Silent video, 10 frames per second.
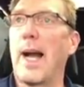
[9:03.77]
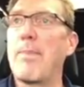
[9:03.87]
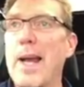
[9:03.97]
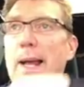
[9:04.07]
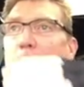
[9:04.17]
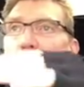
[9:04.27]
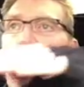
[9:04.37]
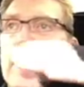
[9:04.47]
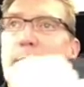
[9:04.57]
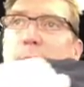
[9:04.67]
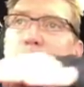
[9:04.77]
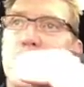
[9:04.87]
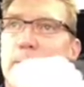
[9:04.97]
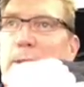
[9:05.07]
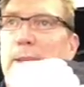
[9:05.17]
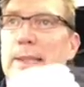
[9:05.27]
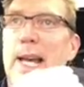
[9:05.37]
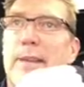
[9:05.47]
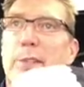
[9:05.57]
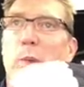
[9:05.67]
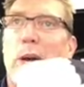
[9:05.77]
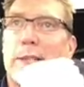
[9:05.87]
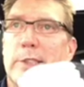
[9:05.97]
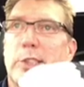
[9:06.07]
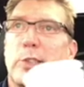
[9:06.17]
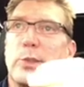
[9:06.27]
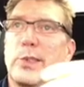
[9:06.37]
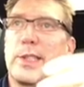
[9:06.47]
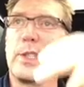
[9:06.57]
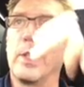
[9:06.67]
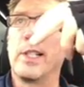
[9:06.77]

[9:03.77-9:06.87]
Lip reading: I bet on hockey or something like that, if you wanted to use it,